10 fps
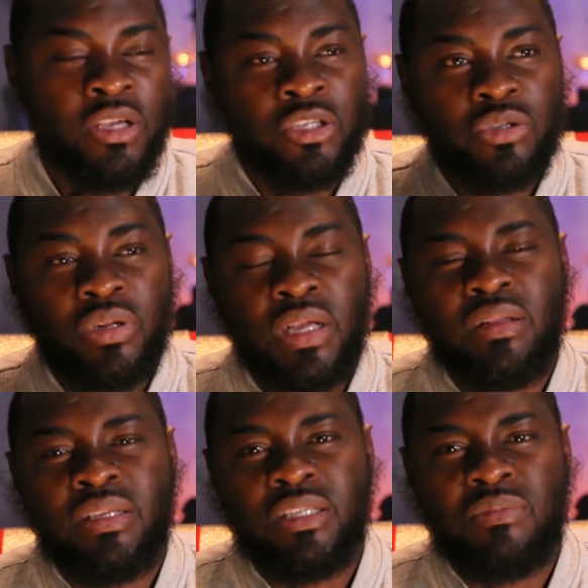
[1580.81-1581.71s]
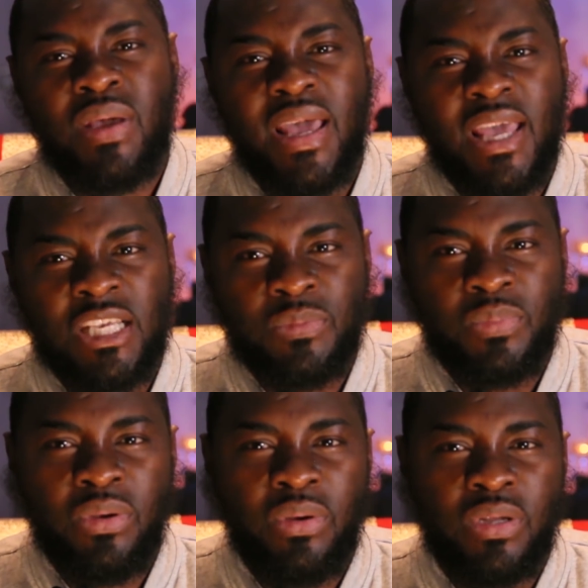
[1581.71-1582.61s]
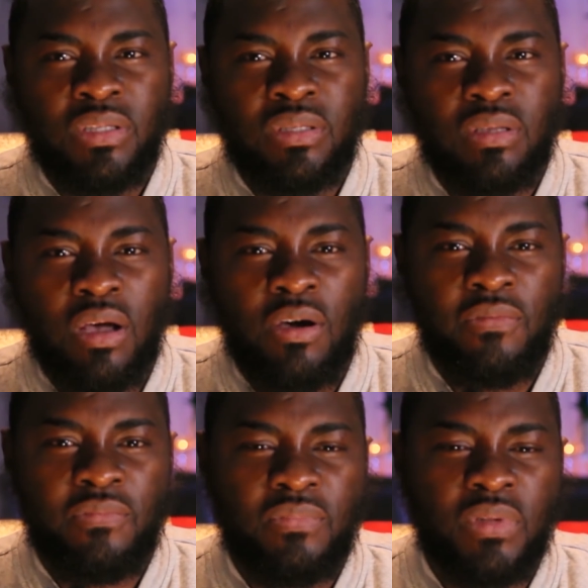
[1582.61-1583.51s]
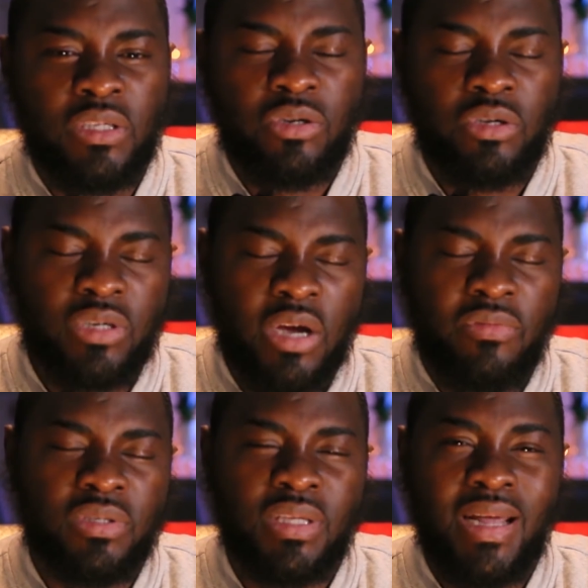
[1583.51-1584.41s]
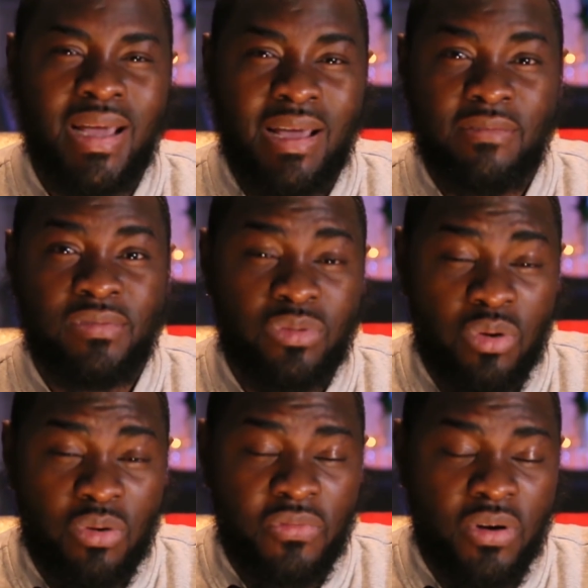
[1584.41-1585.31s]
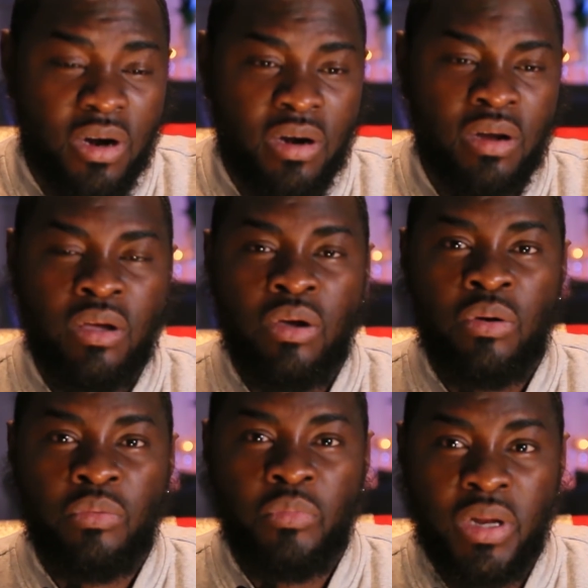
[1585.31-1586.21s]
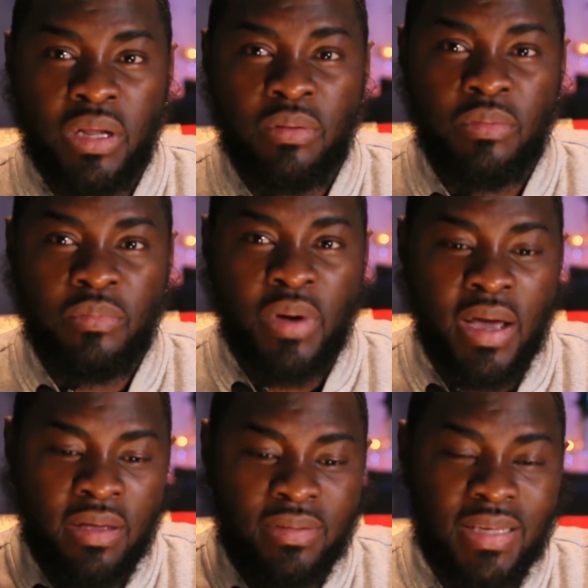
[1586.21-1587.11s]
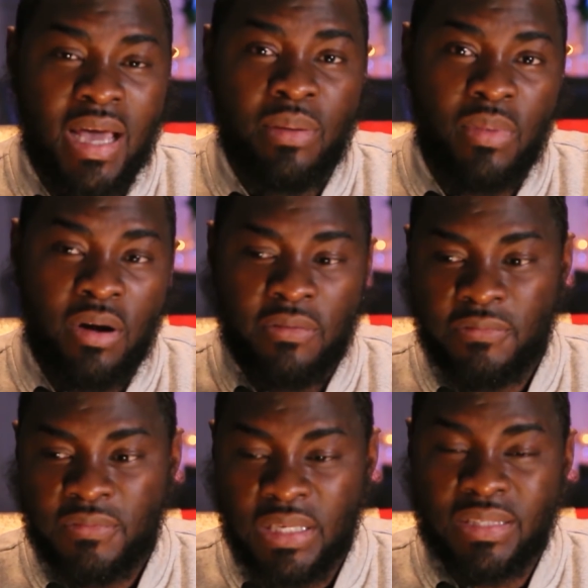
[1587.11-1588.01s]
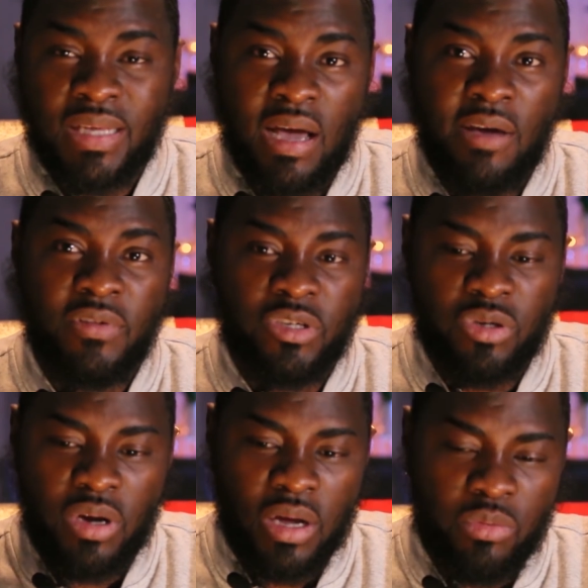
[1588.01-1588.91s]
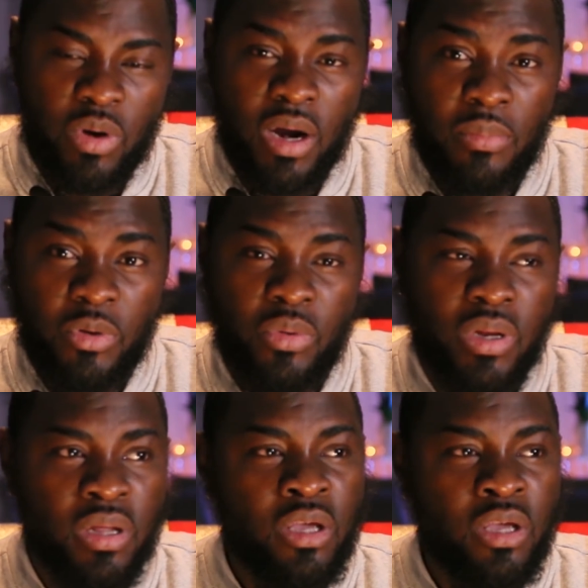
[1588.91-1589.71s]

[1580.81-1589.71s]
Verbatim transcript: So that this is my experience of the truck drivers that I have so far within my time of since I have the truck and what I'm doing.